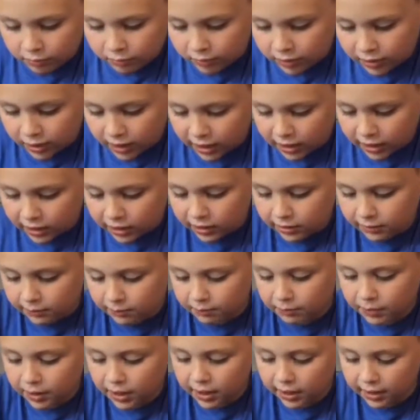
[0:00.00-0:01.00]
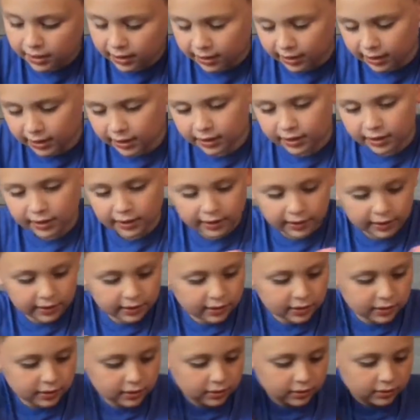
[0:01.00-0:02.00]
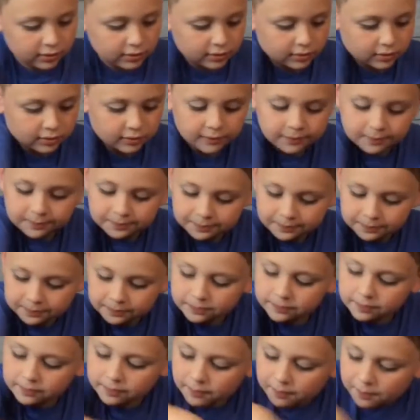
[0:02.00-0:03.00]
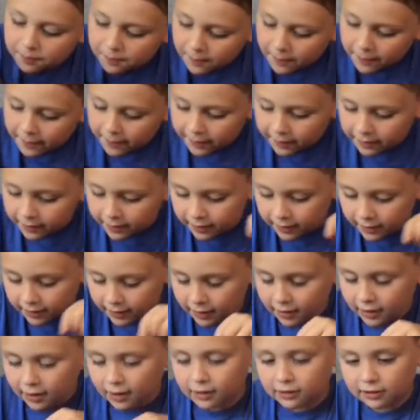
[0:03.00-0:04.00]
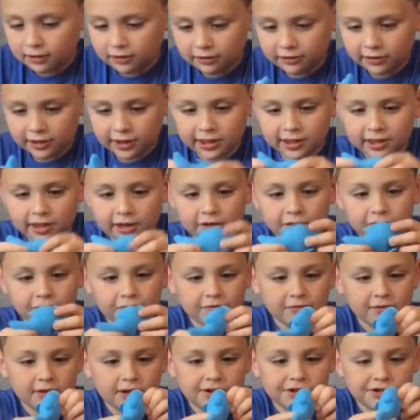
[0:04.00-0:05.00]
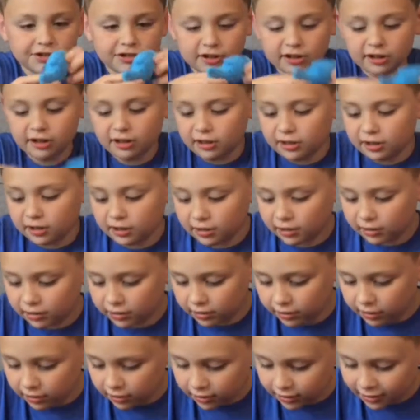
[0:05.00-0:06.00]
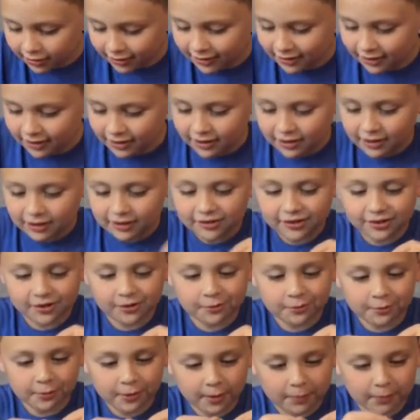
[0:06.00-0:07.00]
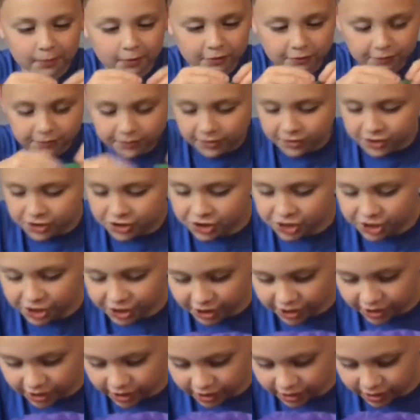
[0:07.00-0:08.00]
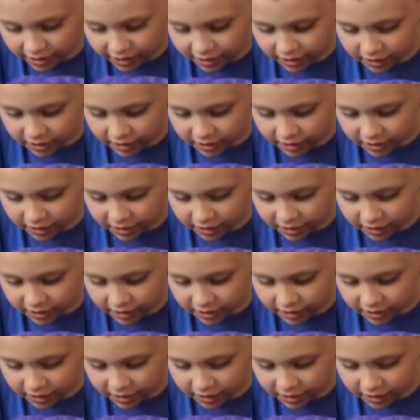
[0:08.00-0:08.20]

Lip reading: We got some paint, and little stuffed fishy, and little rubber fishy.